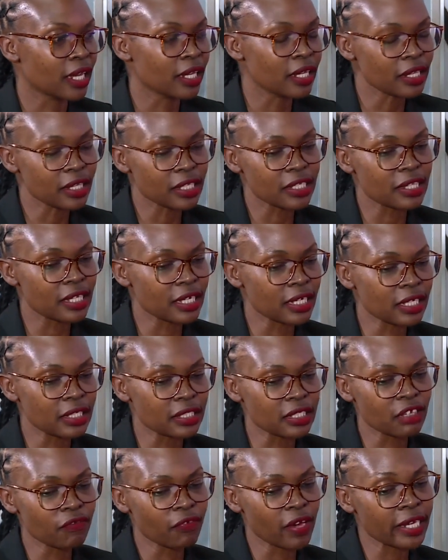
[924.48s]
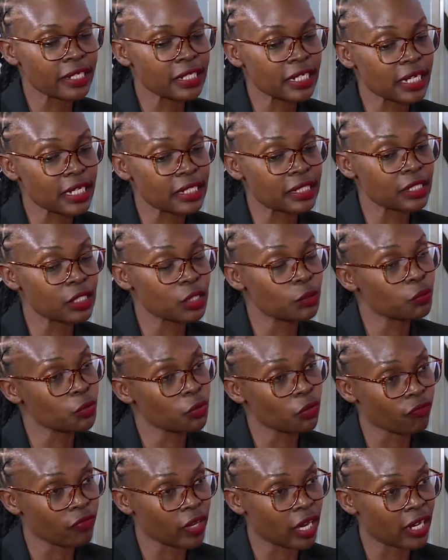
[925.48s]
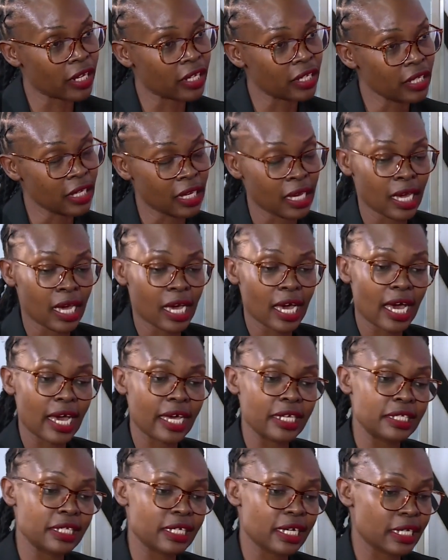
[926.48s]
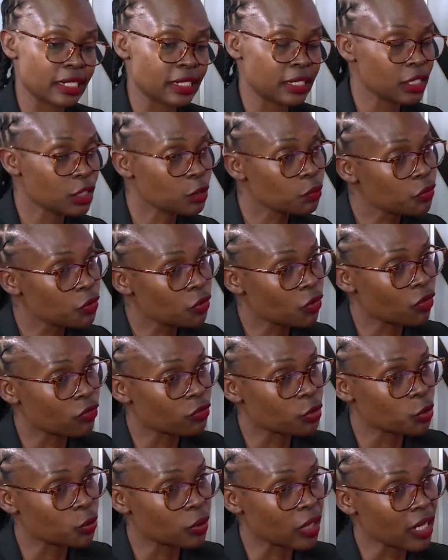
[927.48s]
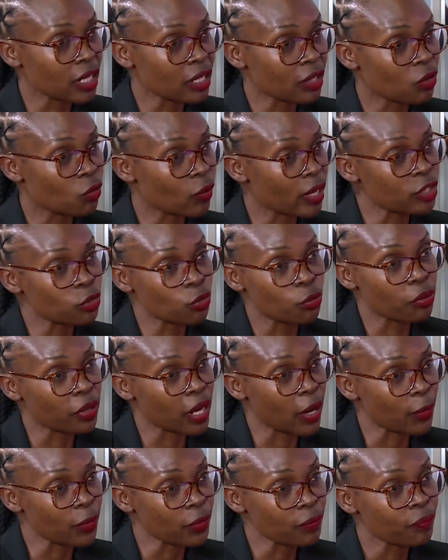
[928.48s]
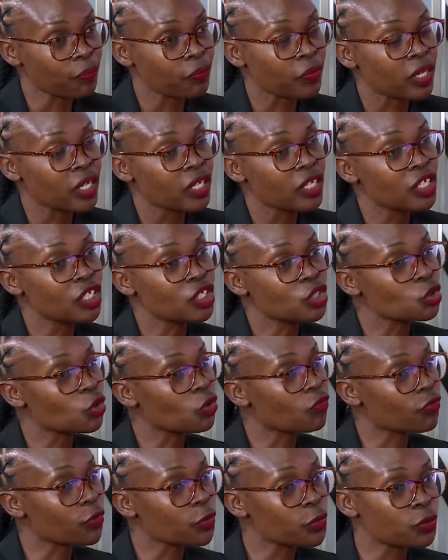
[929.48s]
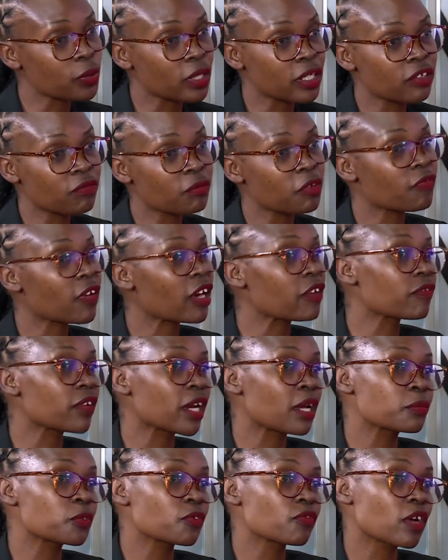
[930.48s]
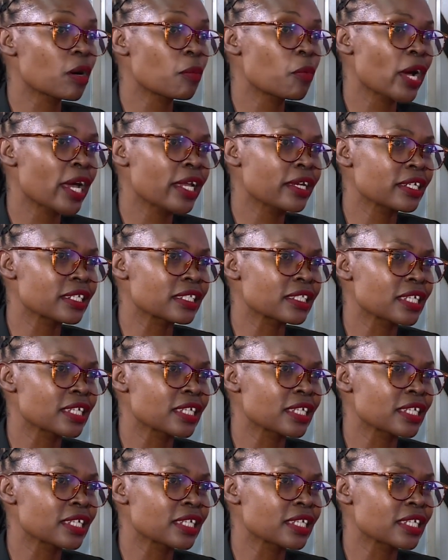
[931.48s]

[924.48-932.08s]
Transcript: And another thing is, if I take a teaspoon of honey, I take a teaspoon of sugar, white or brown, each of those will give me 5 grams of carbohydrates.